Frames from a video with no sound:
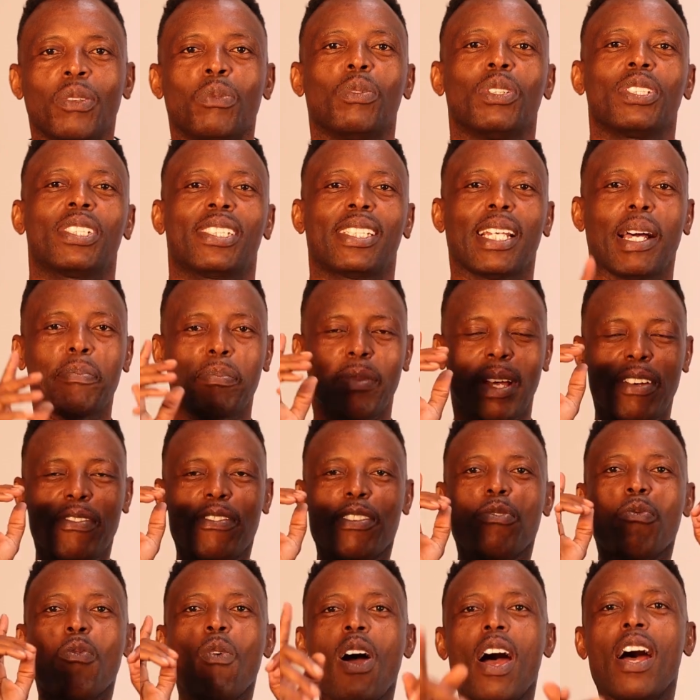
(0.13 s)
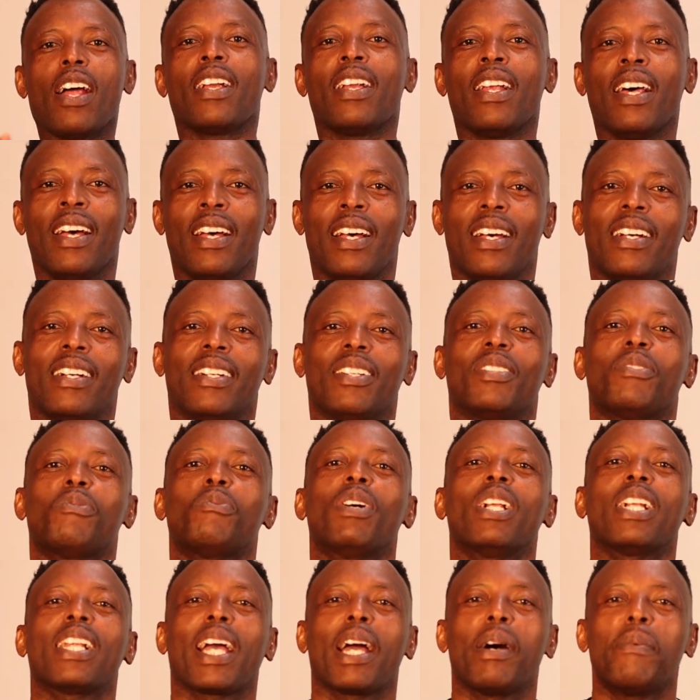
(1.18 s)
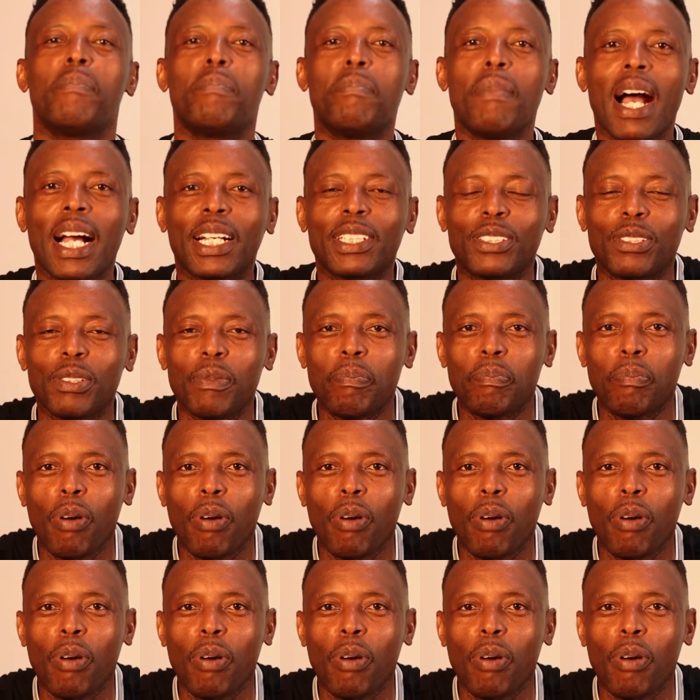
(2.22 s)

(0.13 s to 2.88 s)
What's up, everyone? Welcome back to